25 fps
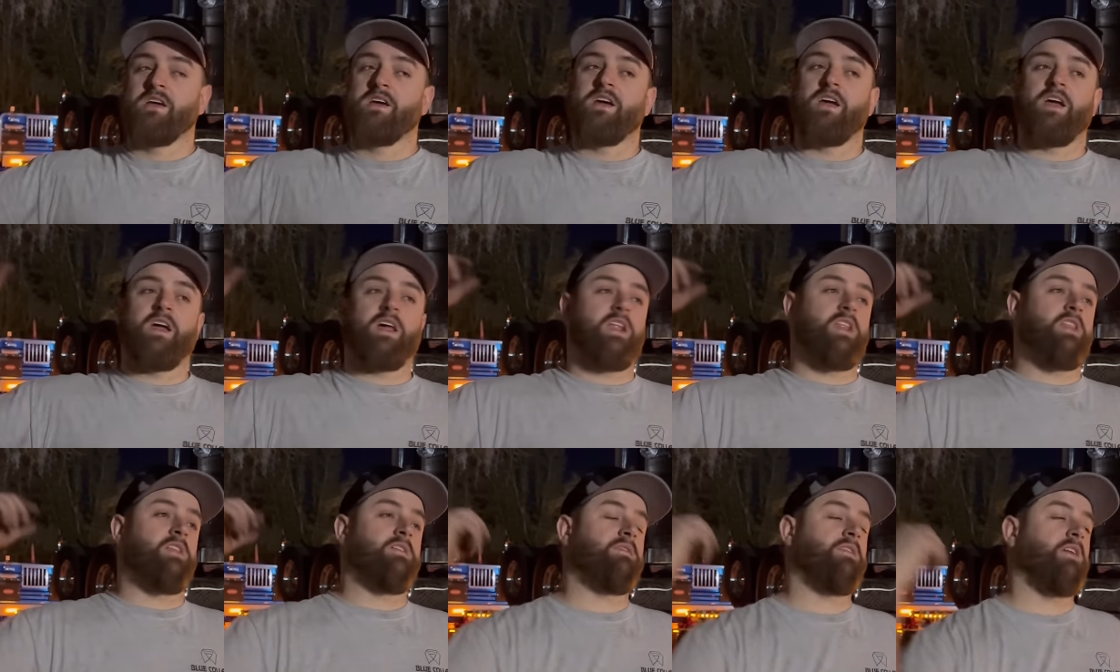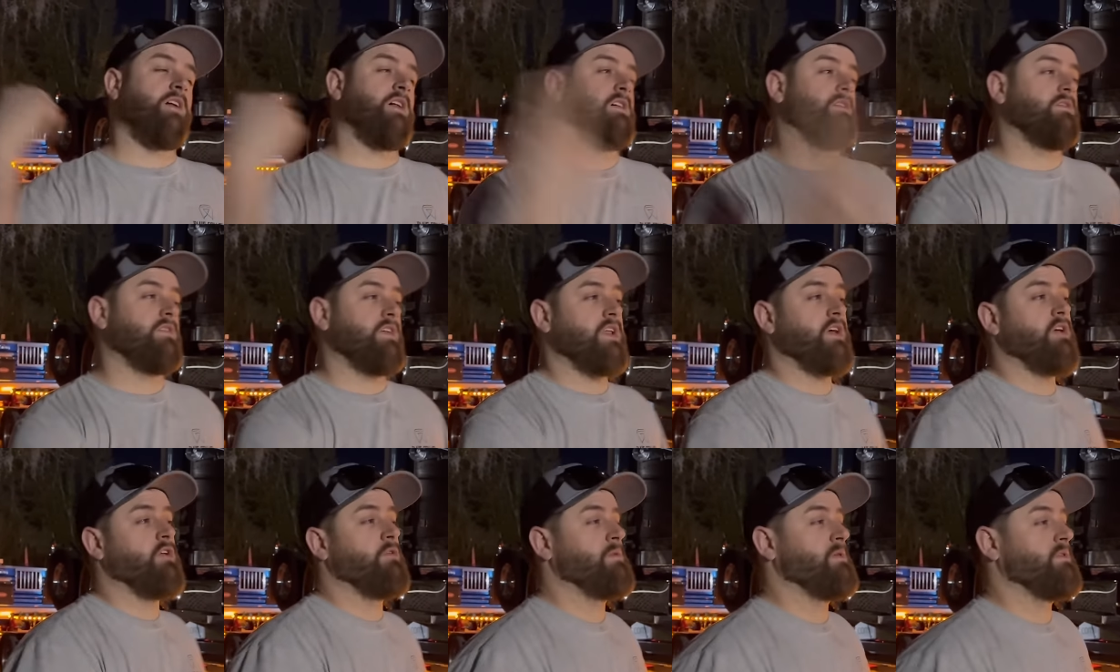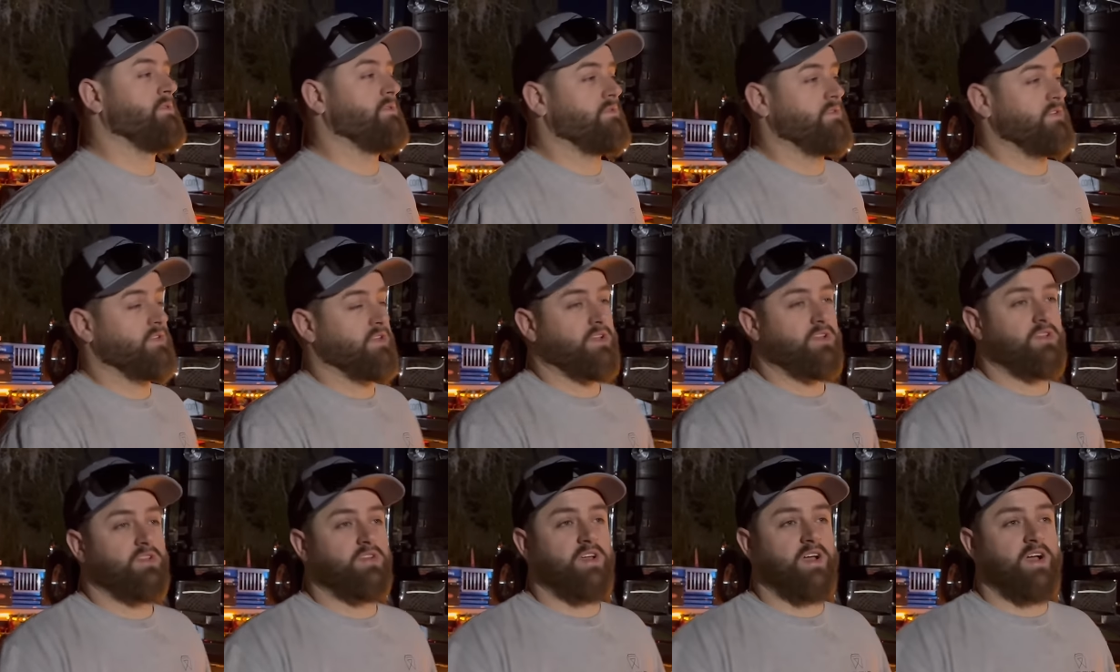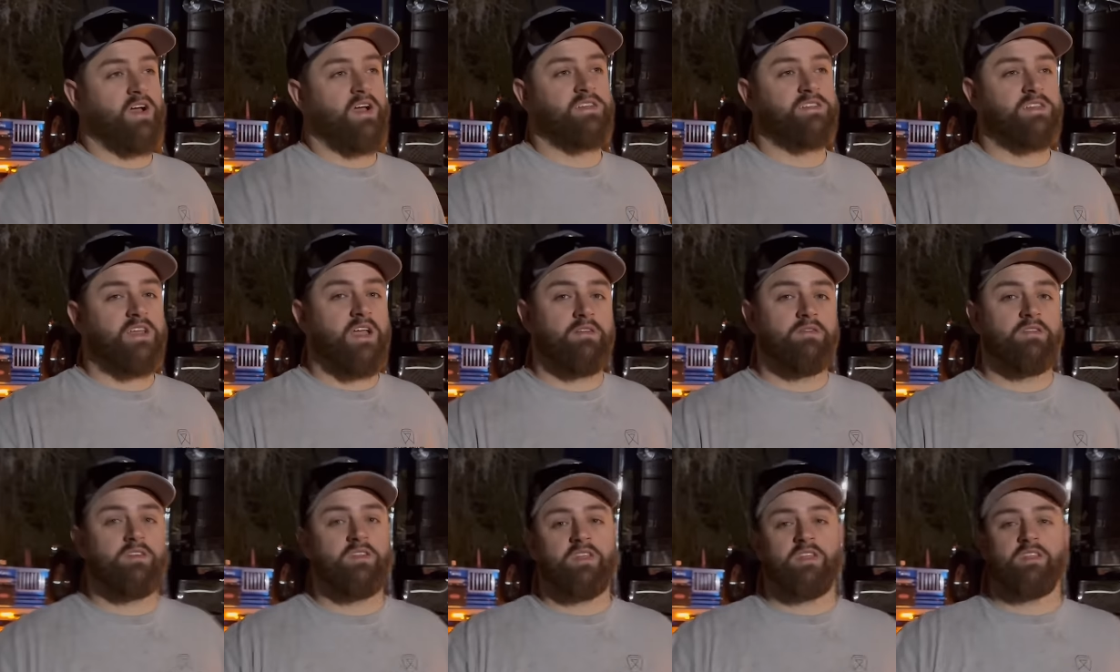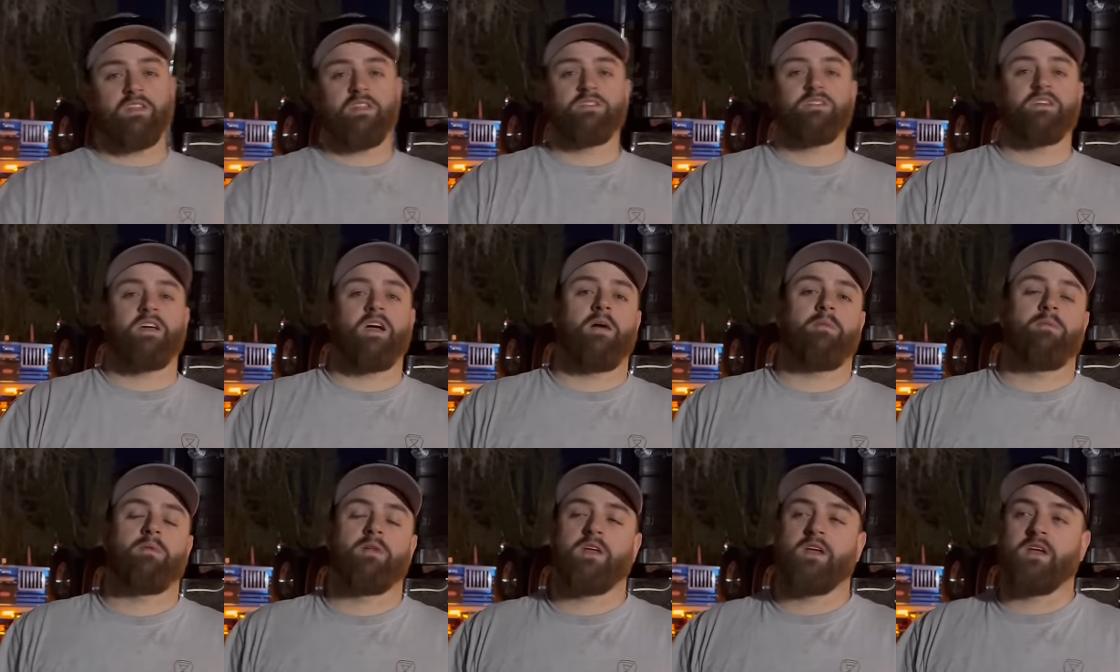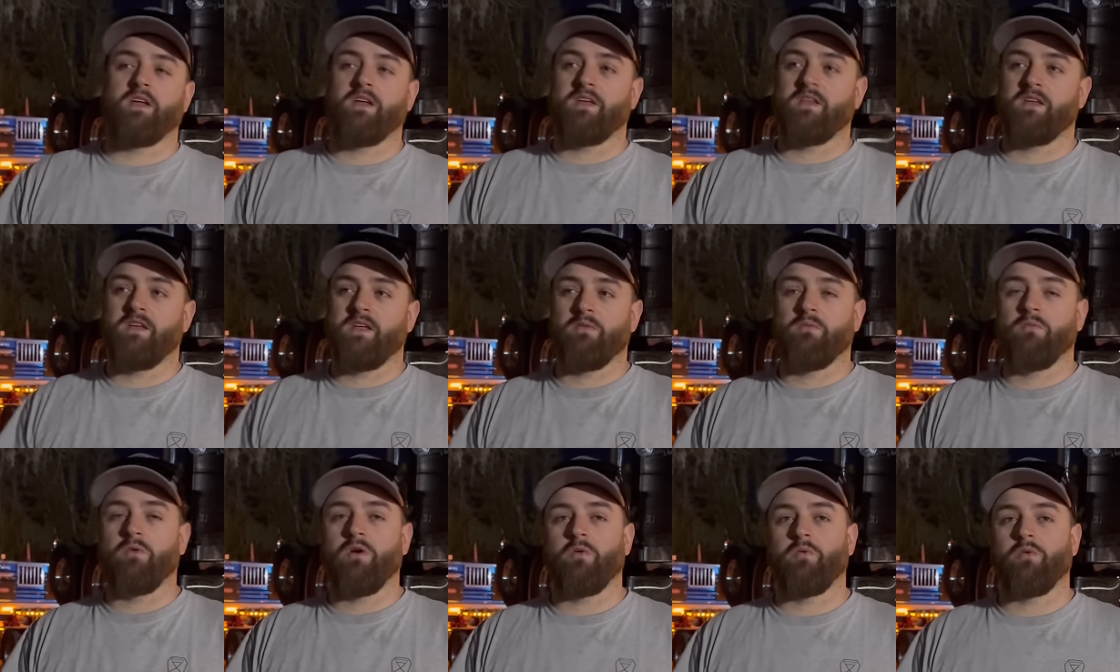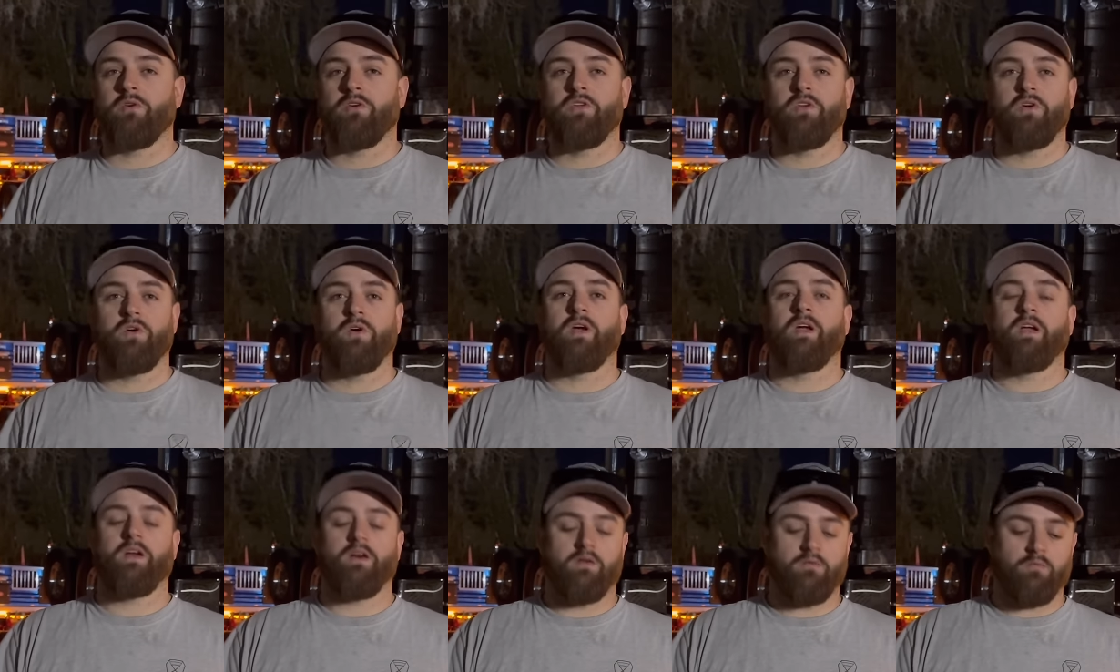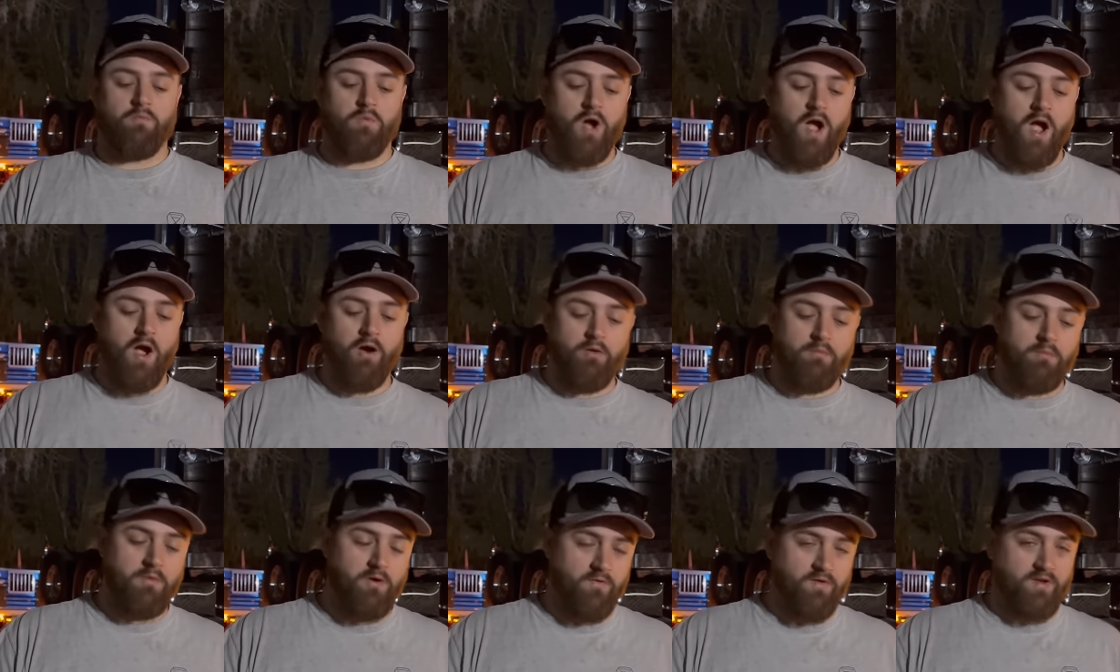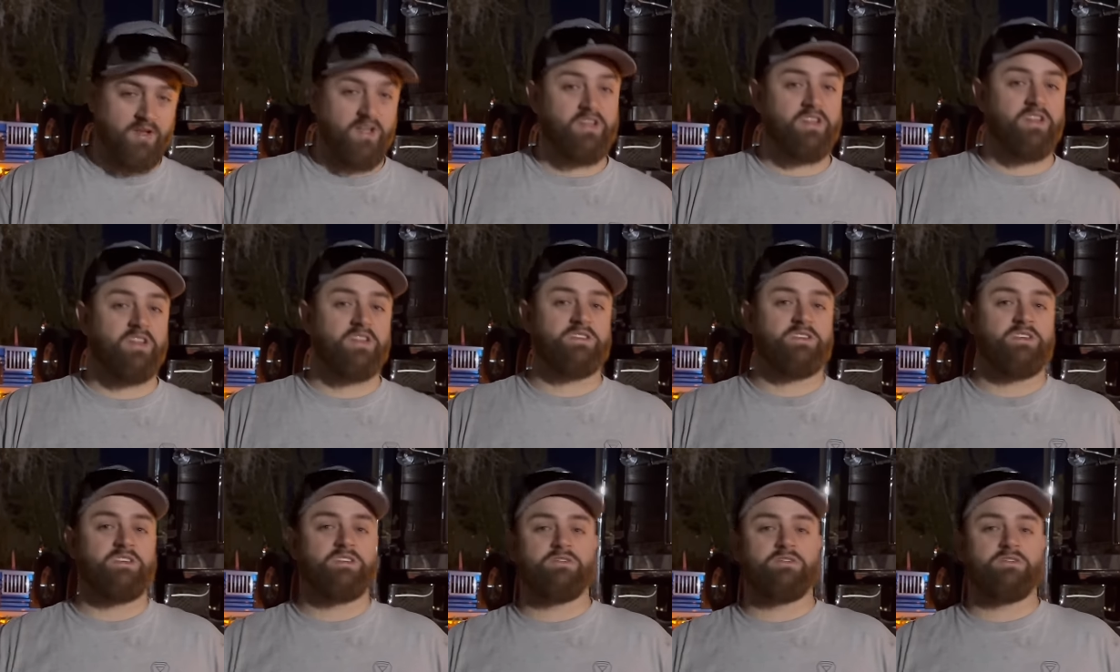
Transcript: And in the following video, we'll be revealing to you guys everything that's happening and what we're doing and why we're moving to Tennessee.